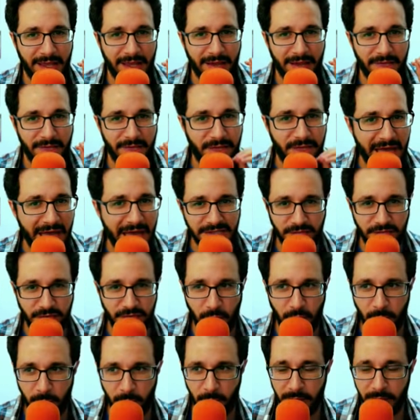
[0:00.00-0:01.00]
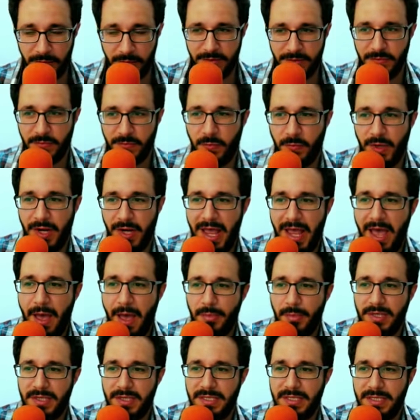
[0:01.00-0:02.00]
Fast forward, what
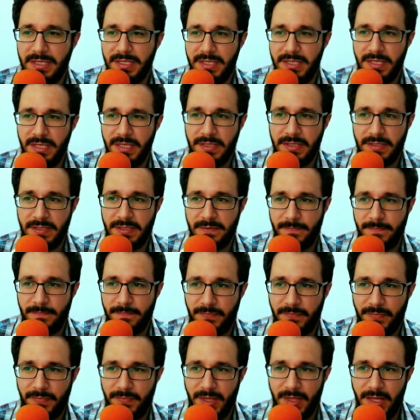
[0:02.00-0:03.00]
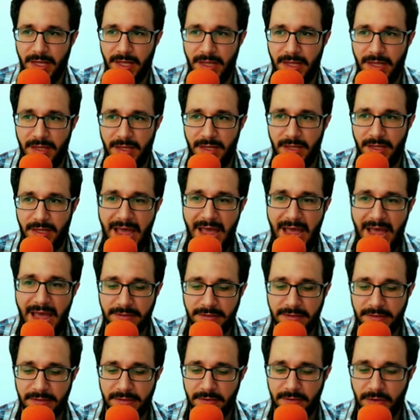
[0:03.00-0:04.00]
happens is this
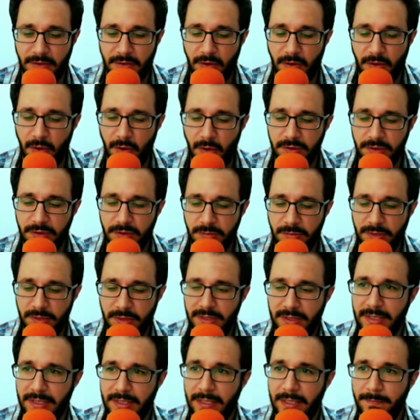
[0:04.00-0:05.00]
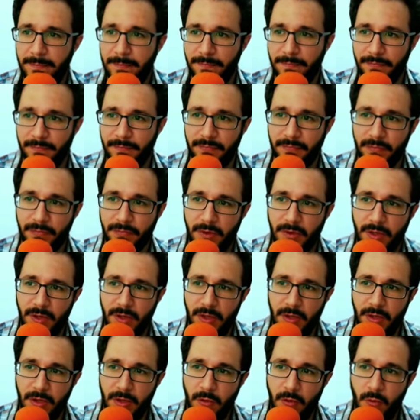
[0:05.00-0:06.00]
that ultimately
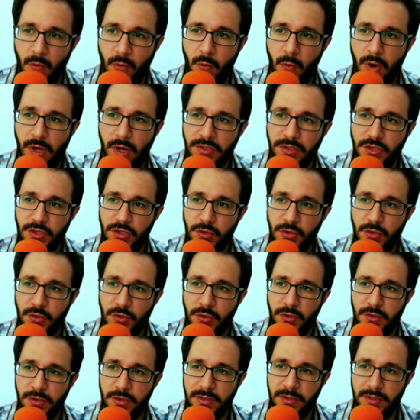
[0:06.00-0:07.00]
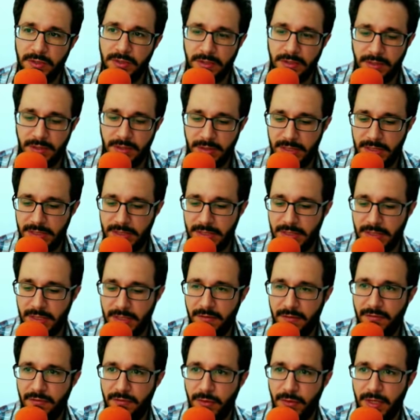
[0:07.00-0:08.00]
what you're
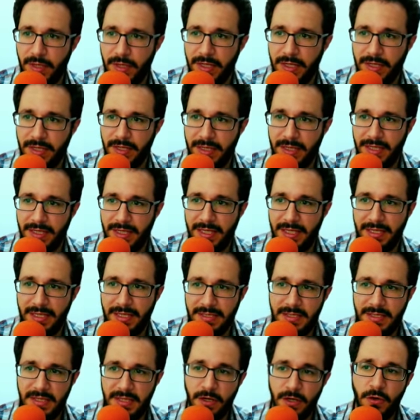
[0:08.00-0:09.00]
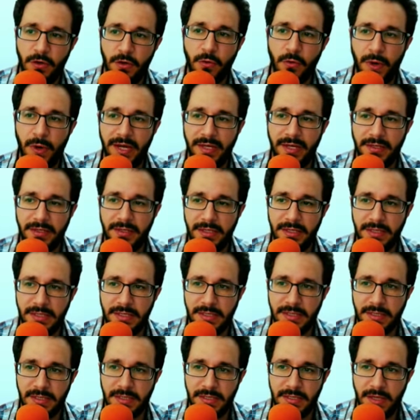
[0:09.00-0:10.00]
discovering is the greatness